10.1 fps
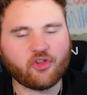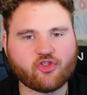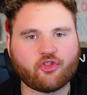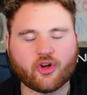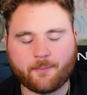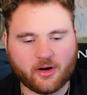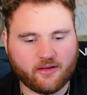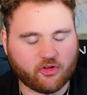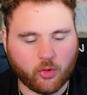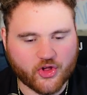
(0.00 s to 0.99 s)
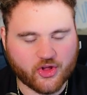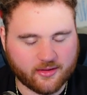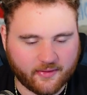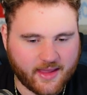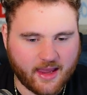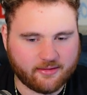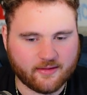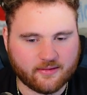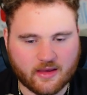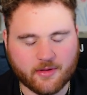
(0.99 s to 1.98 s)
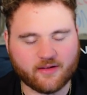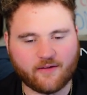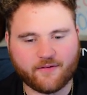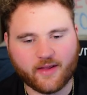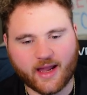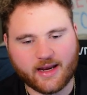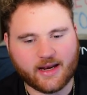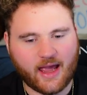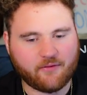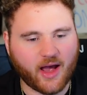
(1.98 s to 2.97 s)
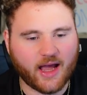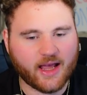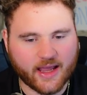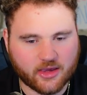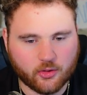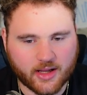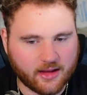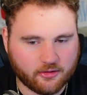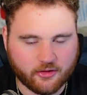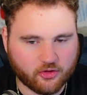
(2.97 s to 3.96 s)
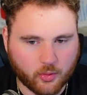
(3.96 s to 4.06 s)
I should just start putting these questions on the ACT because I feel like I need to have a high IQ to answer these